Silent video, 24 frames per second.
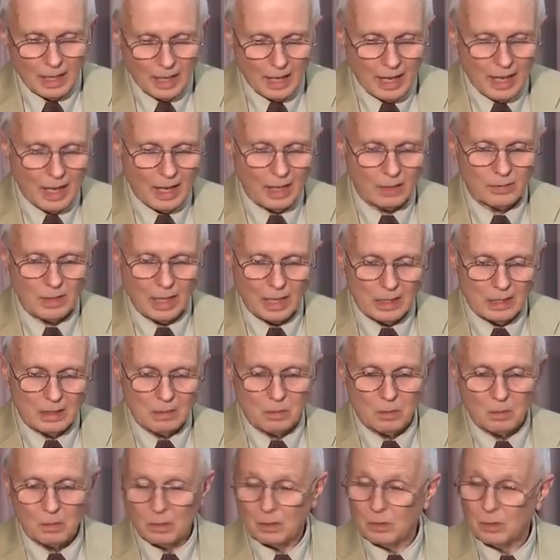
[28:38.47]
and they,
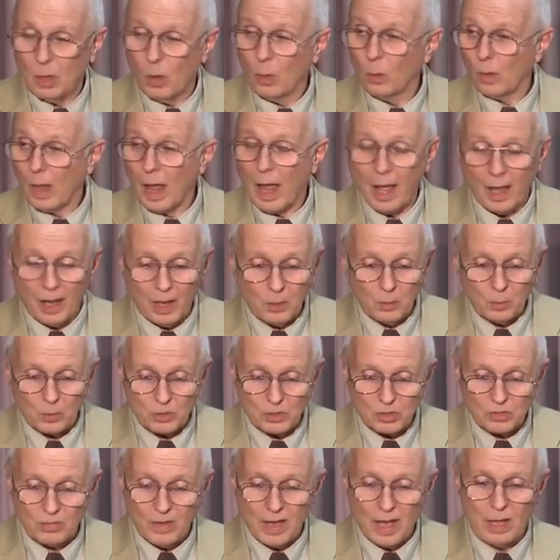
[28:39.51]
no lie
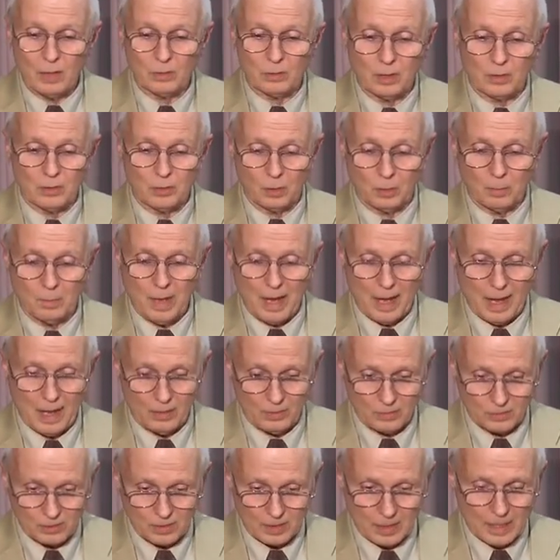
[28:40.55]
was found in their
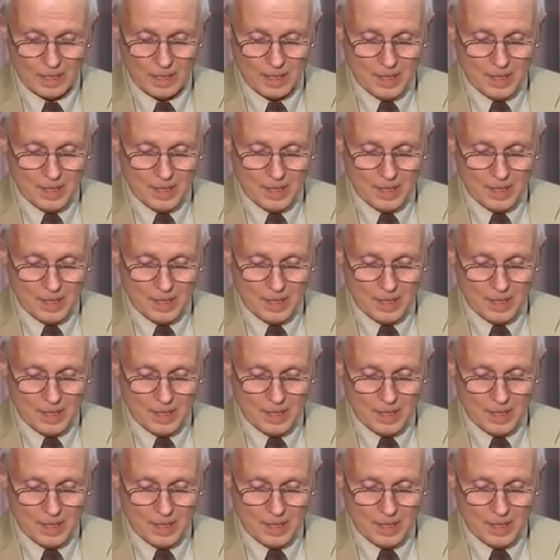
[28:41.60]
mouths?